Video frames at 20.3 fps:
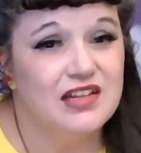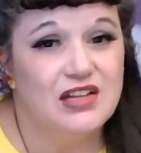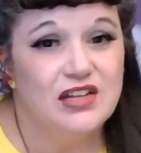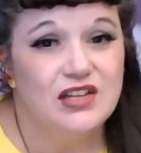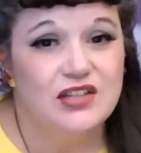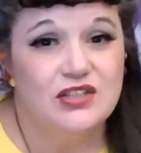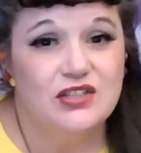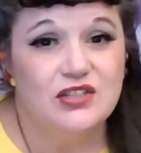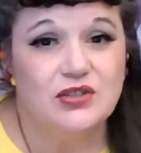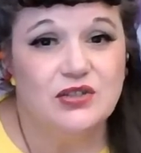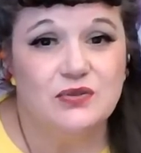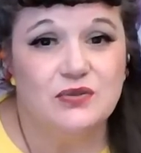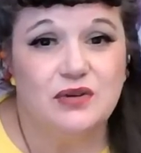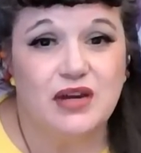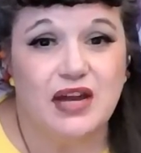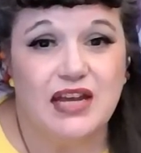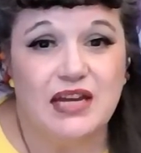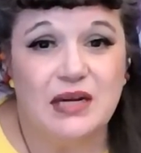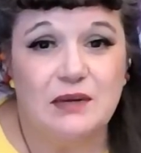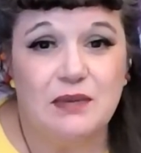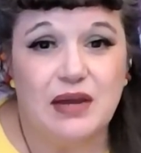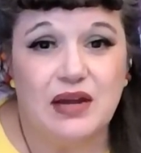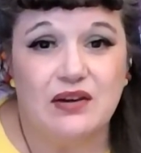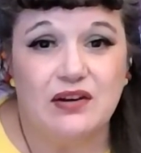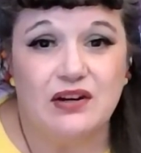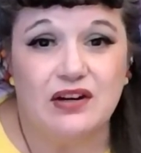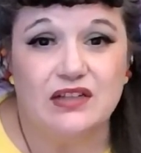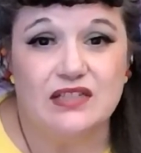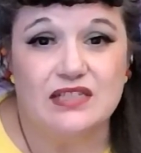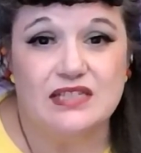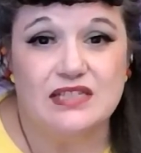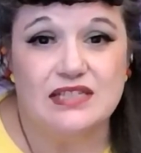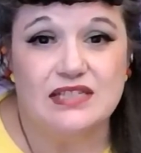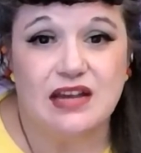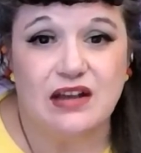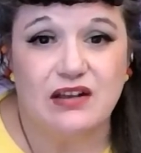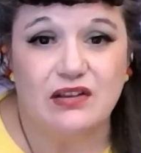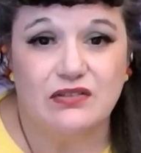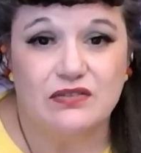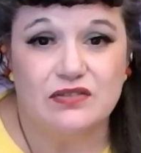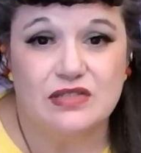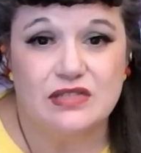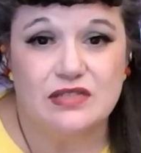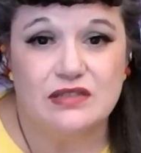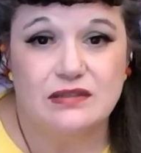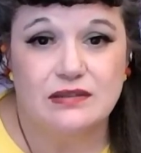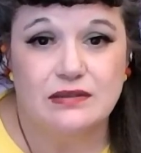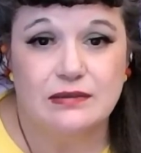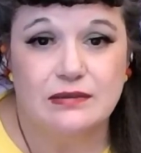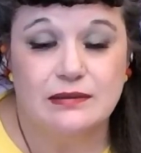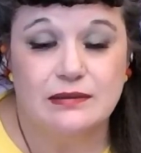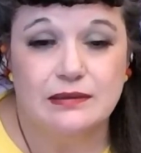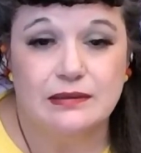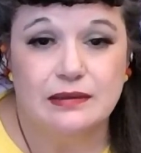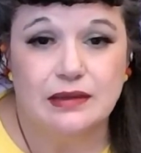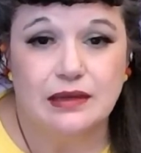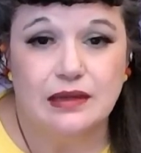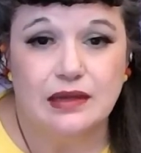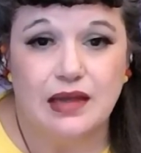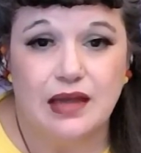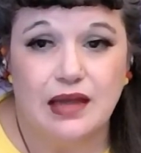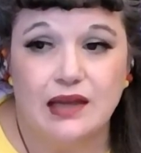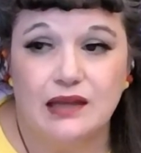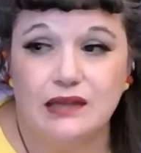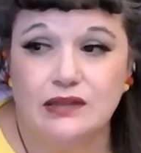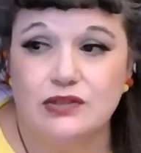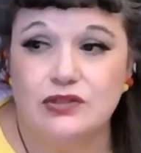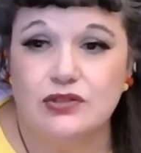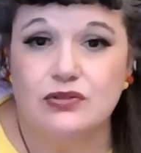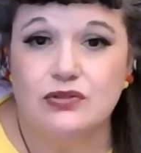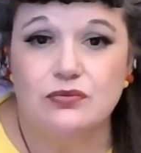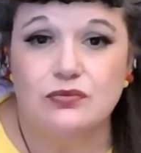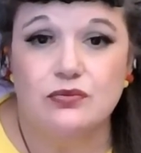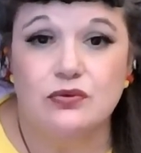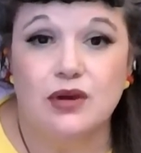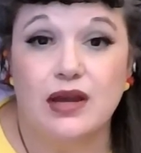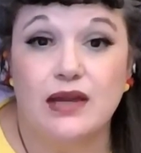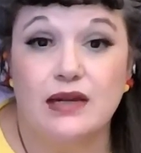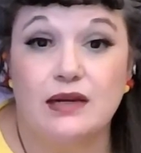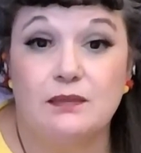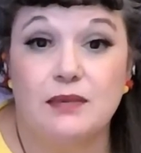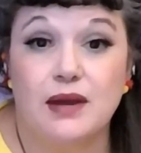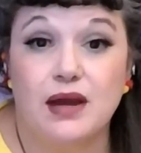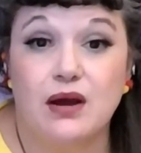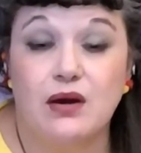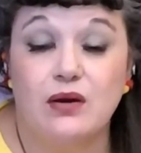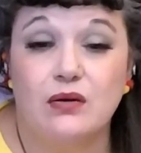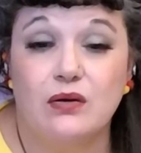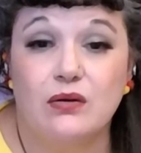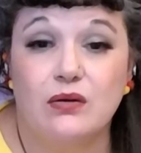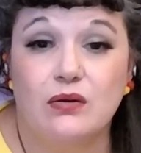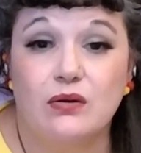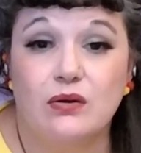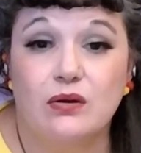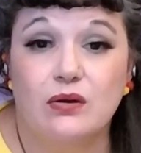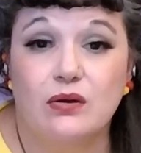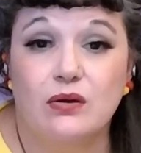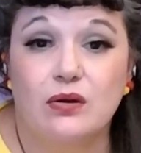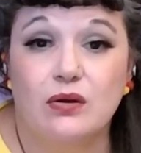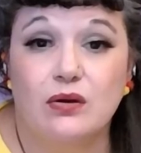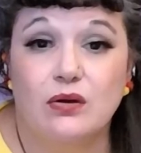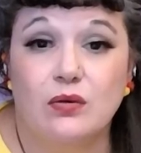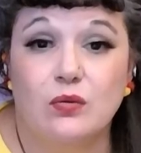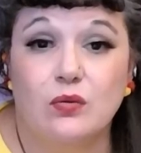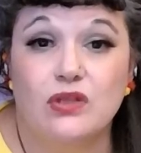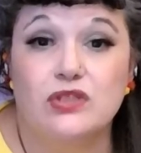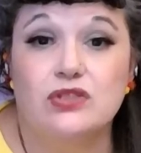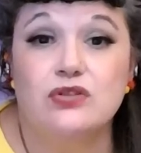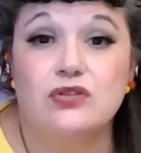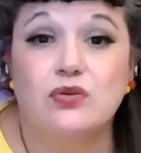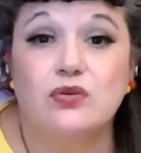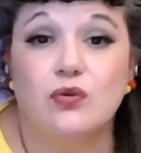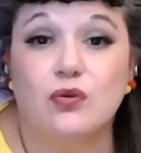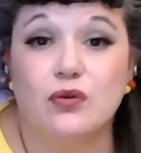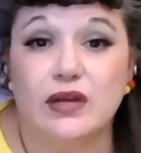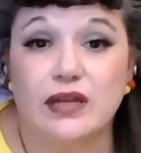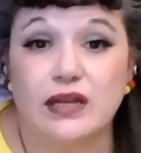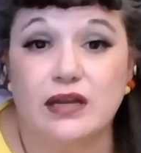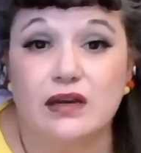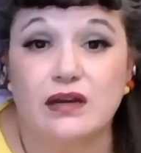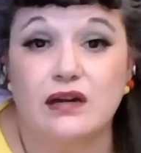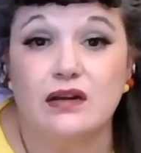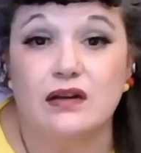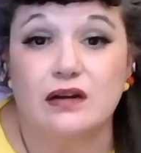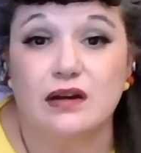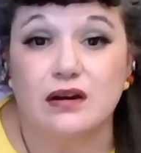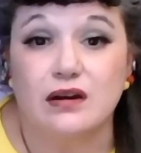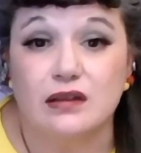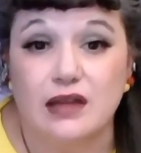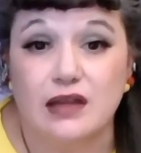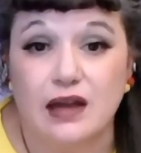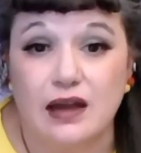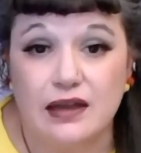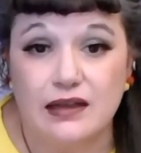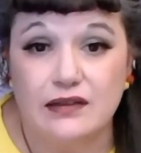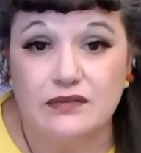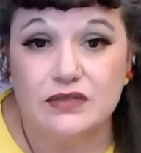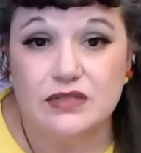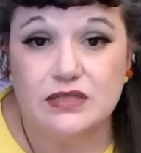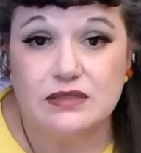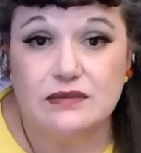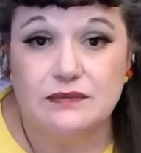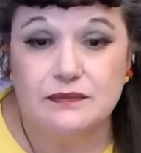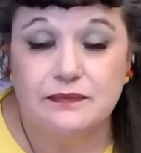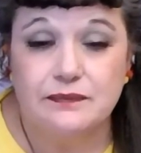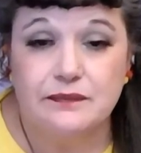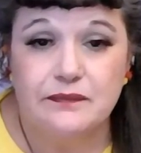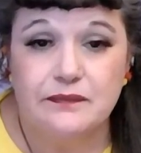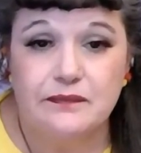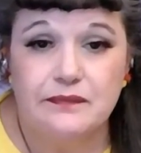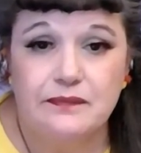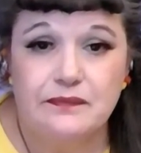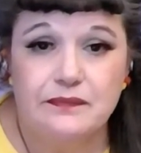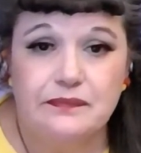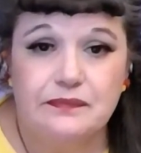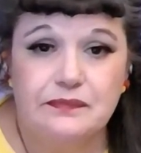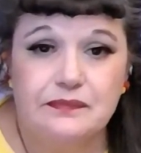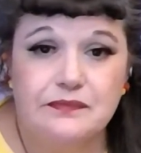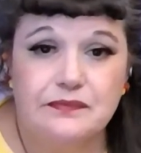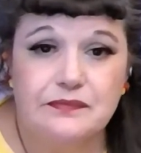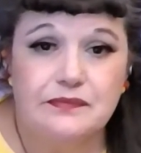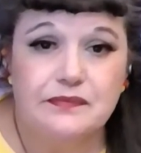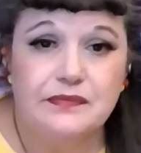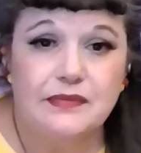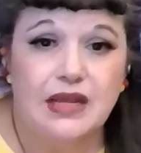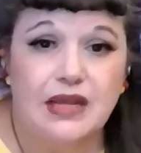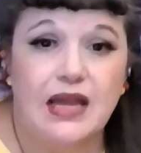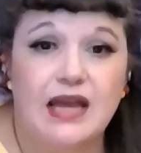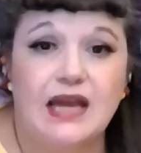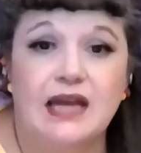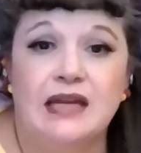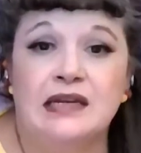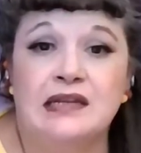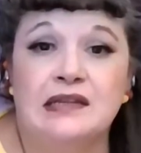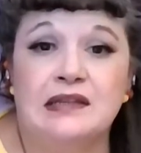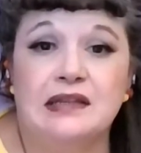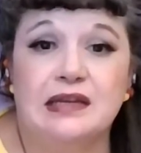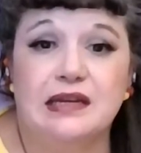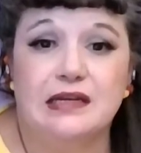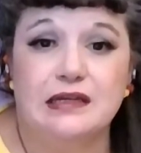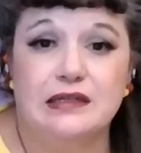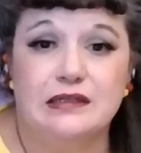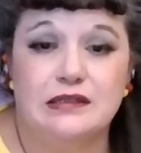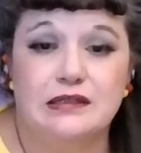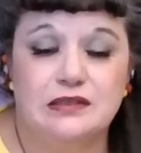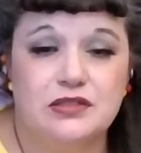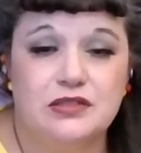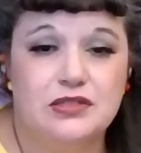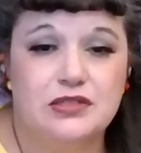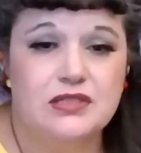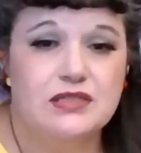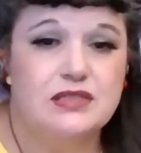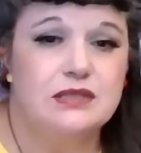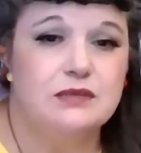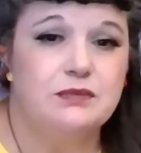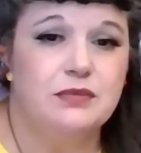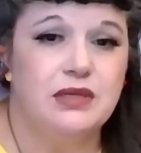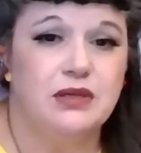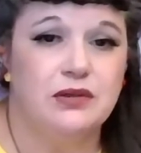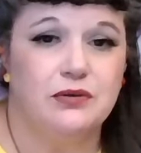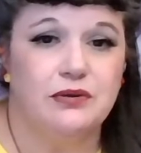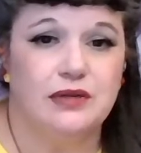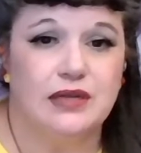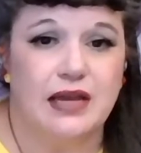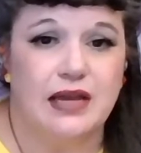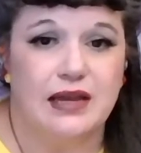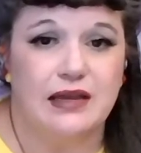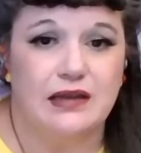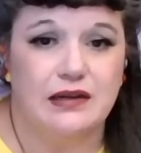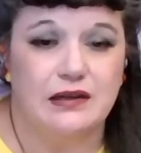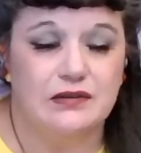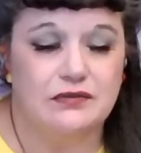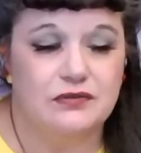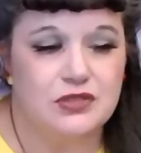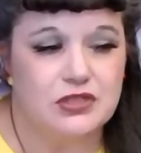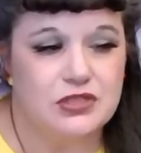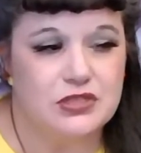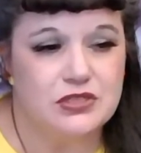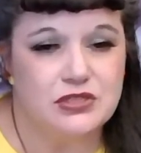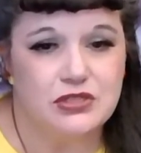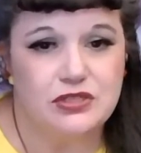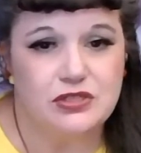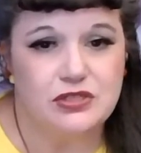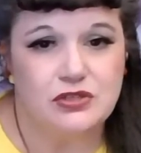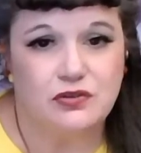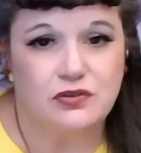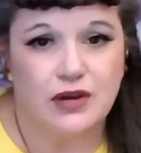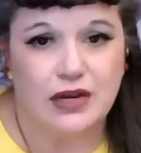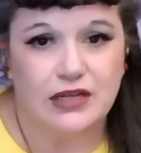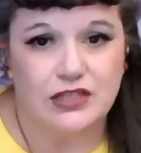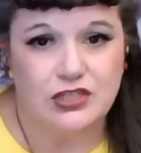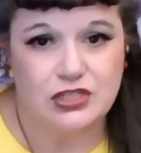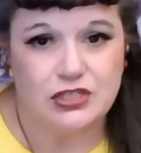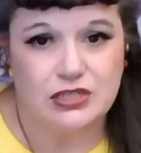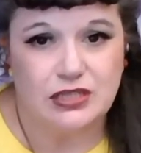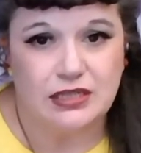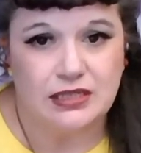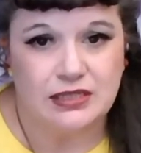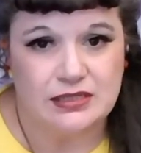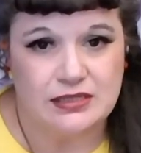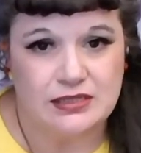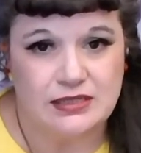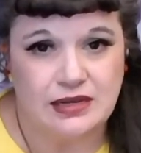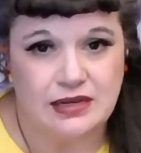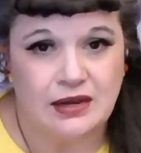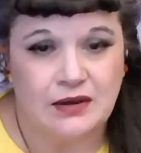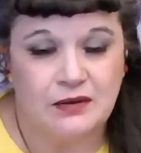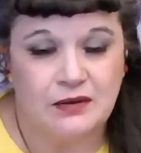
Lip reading: to write about ourselves and to write about what's going on in our lives. Anything. Just to be creative. Just to scratch things down.